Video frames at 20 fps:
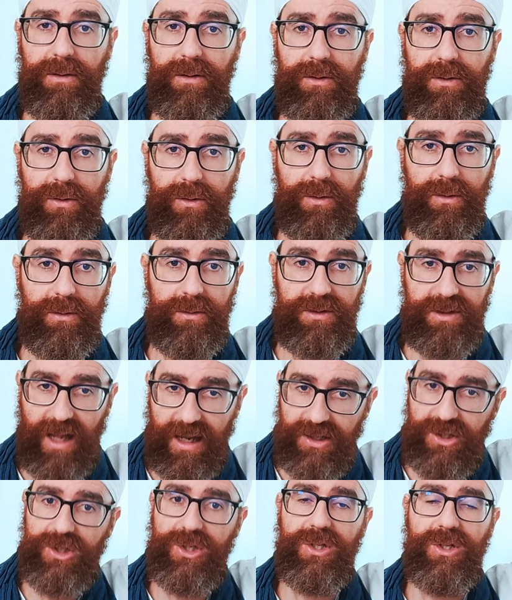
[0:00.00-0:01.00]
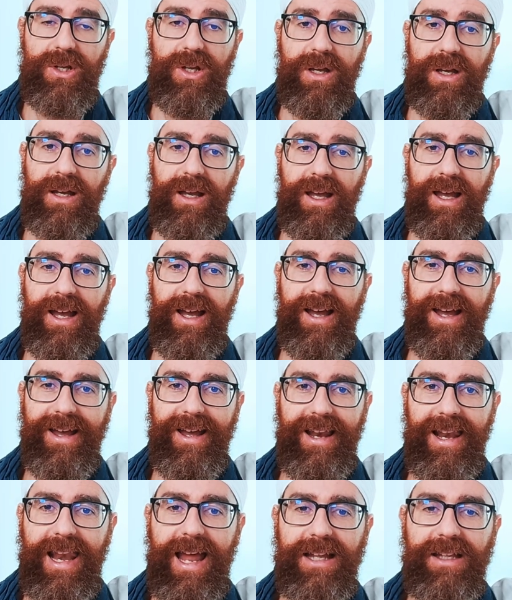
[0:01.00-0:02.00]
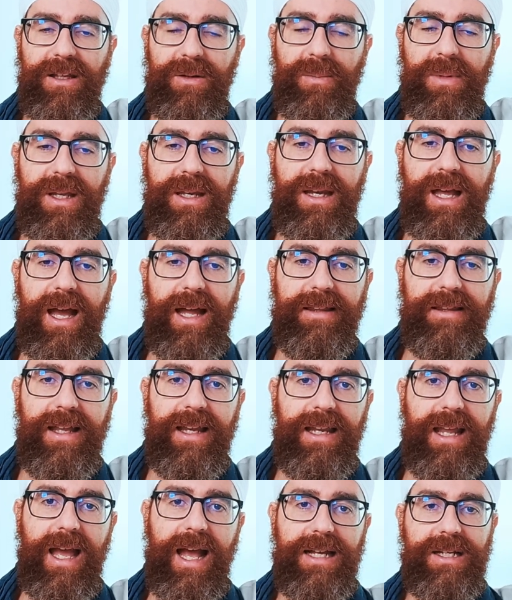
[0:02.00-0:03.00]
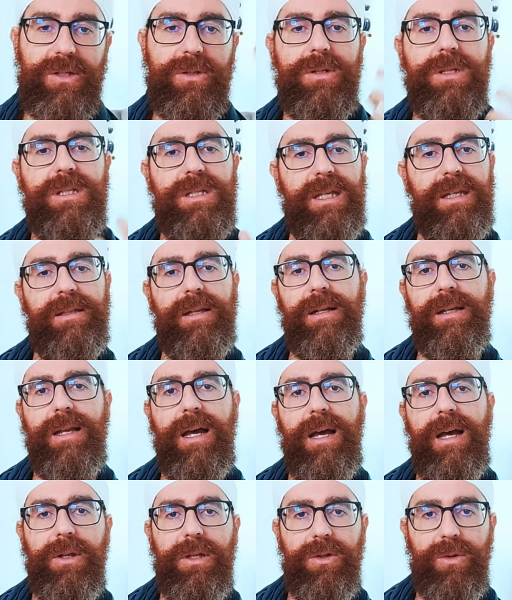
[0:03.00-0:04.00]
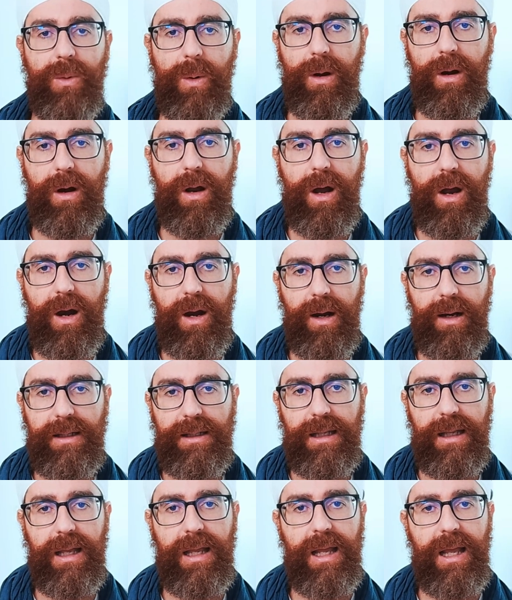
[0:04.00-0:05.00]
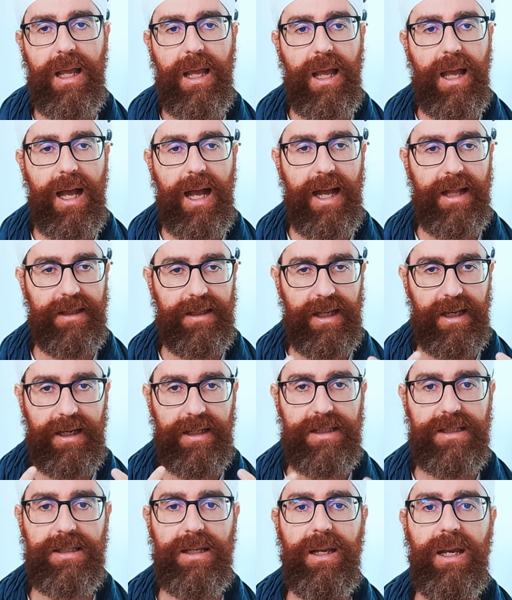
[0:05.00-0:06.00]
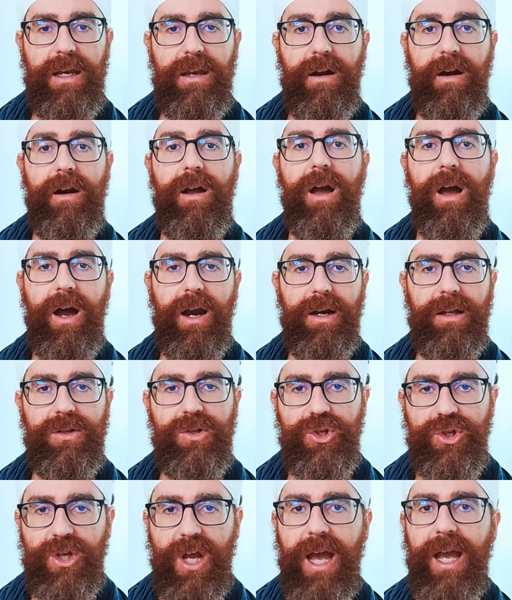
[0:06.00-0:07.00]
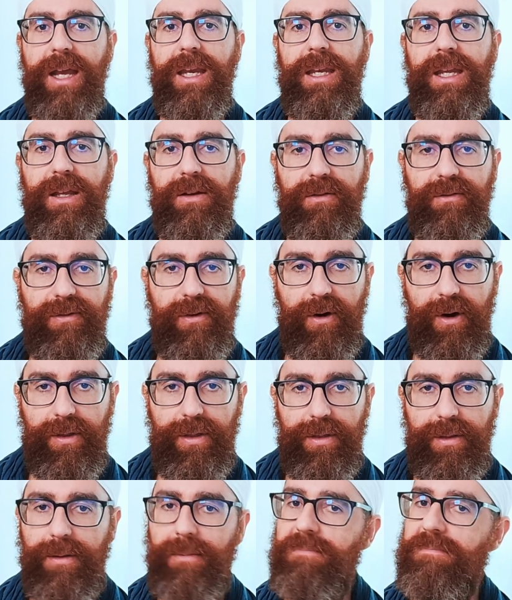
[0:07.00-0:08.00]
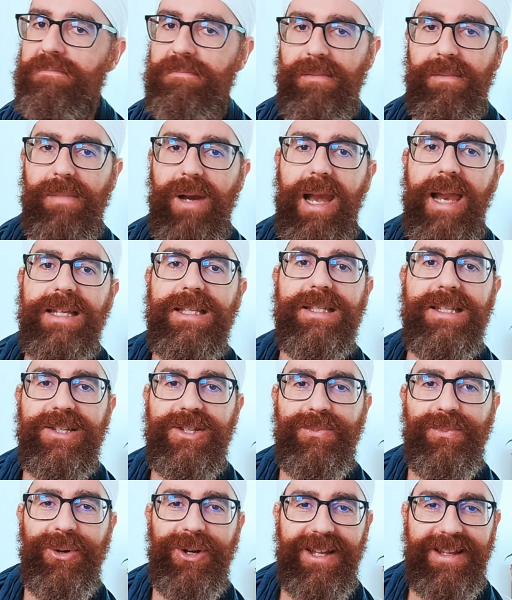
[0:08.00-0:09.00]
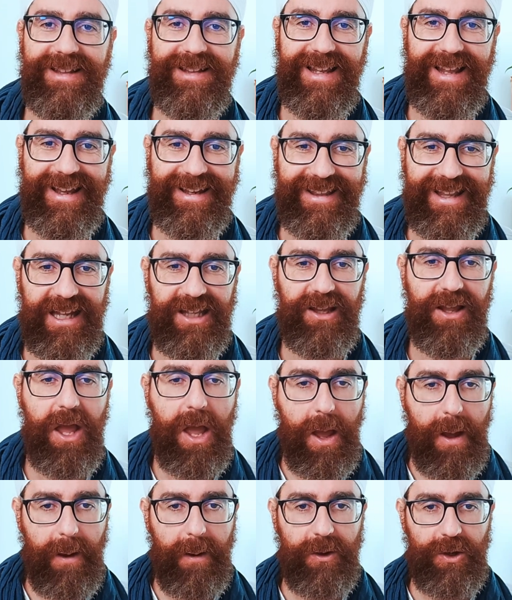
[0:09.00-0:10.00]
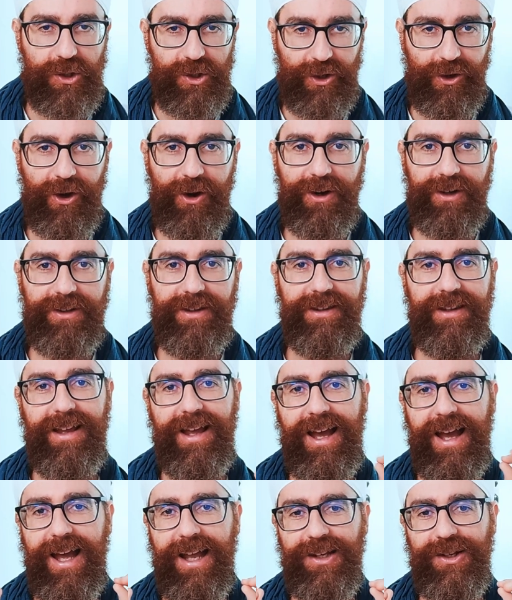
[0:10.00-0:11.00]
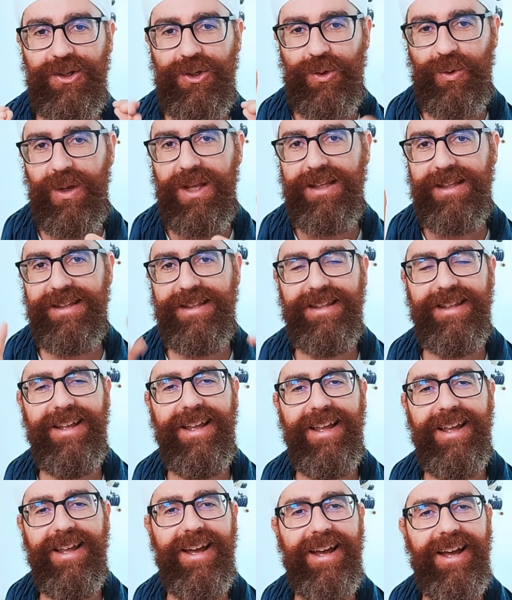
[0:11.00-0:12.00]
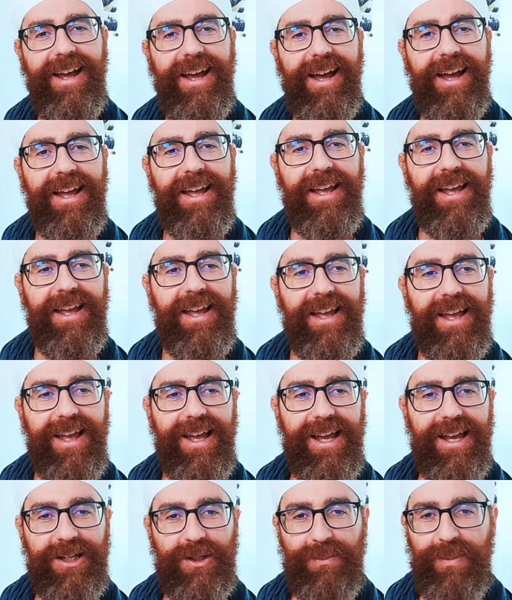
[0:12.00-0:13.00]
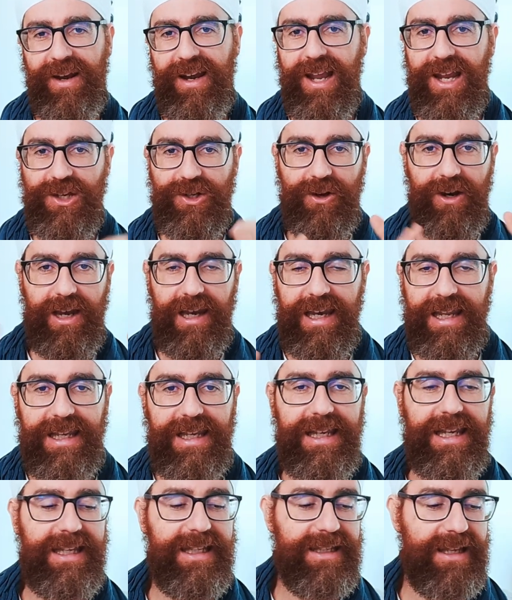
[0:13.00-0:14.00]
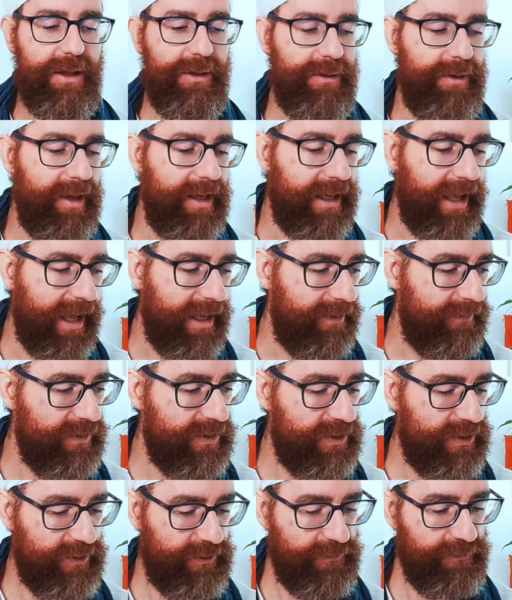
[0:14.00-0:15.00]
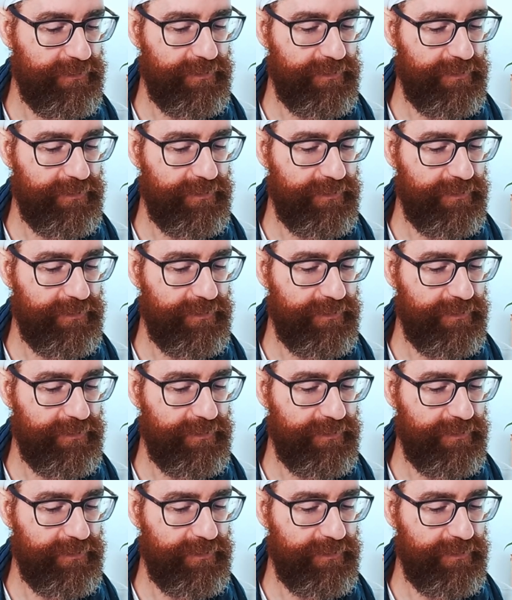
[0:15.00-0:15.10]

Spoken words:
to touch enlightenment, and then it has to settle down into our heart, and then it's in our heart shining forth. Let's just put it like that. Short and sweet explanation linking the three caves.